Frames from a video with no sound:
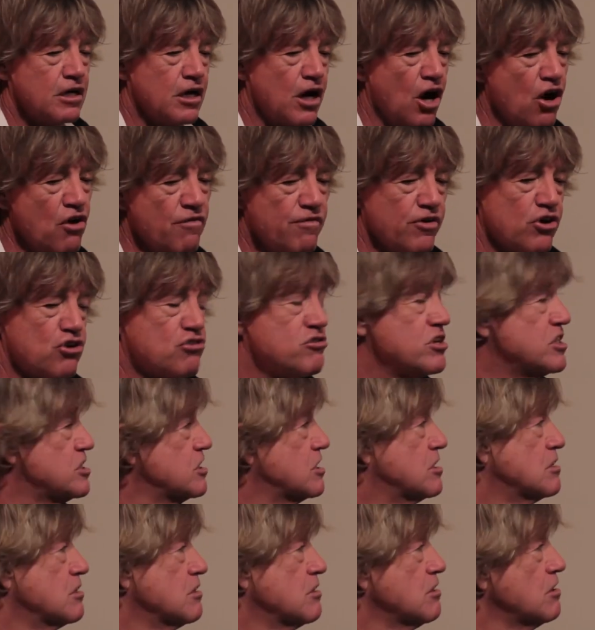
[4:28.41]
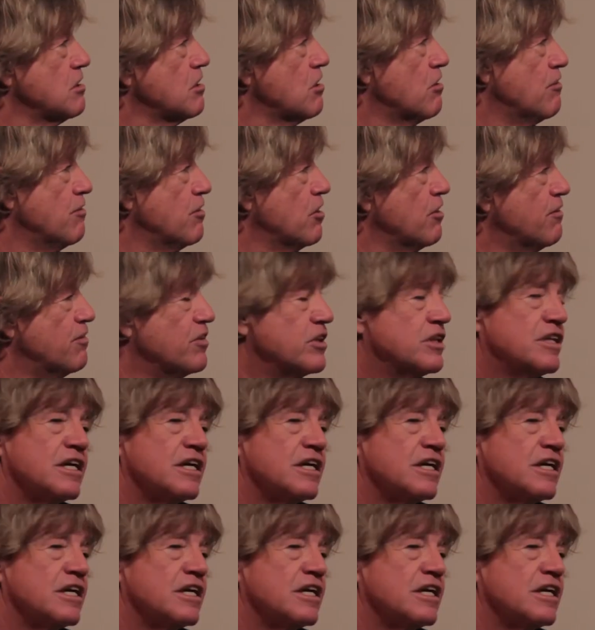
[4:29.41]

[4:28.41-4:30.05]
overcritical of a